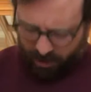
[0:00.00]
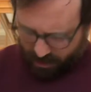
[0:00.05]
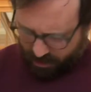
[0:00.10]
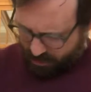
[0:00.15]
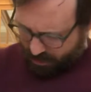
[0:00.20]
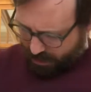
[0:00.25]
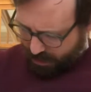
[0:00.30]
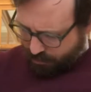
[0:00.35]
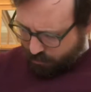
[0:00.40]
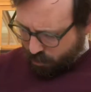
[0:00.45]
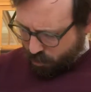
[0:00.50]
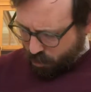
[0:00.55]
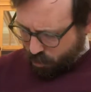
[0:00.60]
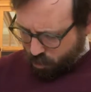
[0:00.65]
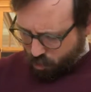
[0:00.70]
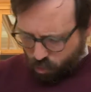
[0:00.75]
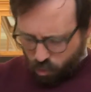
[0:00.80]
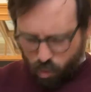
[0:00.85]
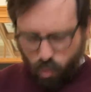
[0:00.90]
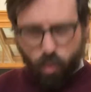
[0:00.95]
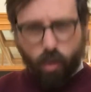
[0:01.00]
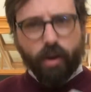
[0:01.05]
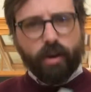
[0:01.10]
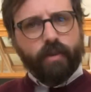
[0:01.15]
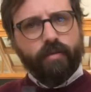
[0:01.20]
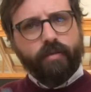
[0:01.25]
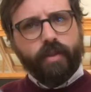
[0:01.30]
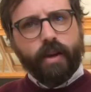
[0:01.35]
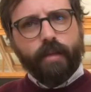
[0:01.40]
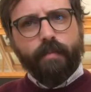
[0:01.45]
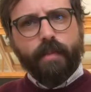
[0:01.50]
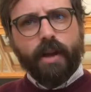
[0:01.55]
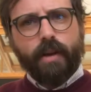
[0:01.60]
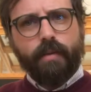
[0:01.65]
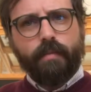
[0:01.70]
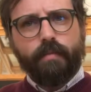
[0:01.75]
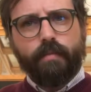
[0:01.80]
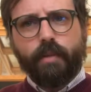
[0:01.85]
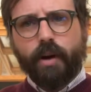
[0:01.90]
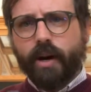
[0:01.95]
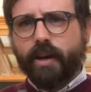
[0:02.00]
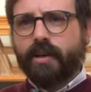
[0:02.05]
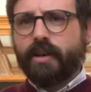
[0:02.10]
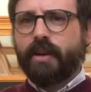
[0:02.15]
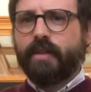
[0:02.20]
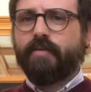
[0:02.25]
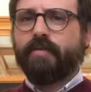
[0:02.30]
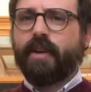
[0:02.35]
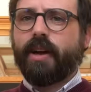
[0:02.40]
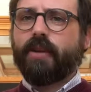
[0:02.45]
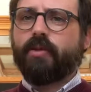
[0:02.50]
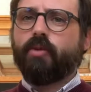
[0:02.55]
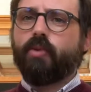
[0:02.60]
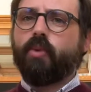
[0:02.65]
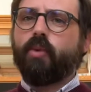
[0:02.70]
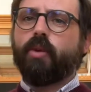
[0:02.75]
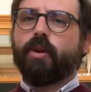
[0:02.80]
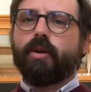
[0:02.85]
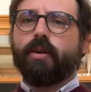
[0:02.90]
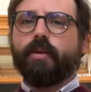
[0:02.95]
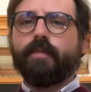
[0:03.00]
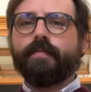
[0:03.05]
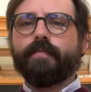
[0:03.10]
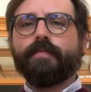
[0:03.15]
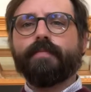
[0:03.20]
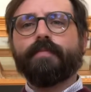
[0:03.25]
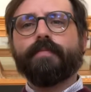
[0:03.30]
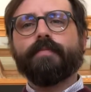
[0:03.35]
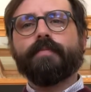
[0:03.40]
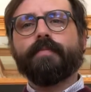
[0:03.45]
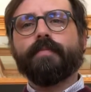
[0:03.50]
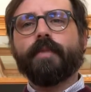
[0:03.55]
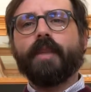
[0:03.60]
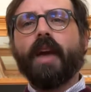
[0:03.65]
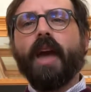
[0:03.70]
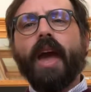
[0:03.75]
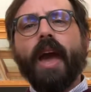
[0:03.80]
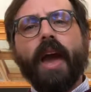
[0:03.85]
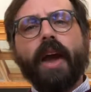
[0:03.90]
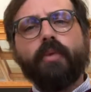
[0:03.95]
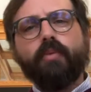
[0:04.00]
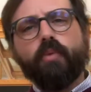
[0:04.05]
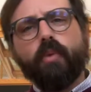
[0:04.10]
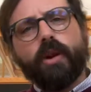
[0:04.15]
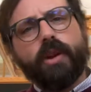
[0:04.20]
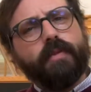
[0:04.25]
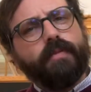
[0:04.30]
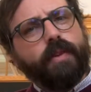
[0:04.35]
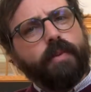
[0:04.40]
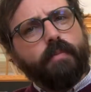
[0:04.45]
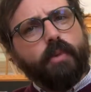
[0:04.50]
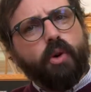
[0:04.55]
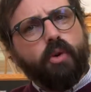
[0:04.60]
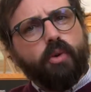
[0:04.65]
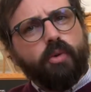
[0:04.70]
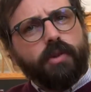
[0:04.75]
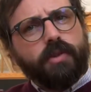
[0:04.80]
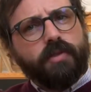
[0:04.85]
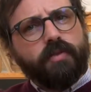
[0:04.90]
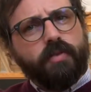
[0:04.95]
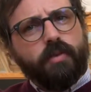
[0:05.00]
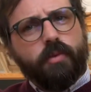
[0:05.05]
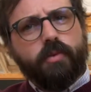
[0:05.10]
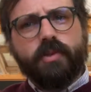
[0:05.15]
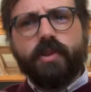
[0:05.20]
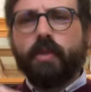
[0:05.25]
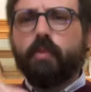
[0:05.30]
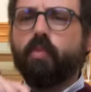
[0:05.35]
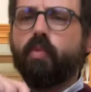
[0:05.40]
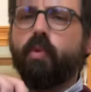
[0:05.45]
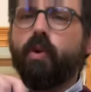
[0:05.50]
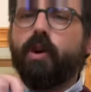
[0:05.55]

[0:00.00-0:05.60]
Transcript: had named one of them Bodkin Van Horn. And one of them Hoos-Foos, and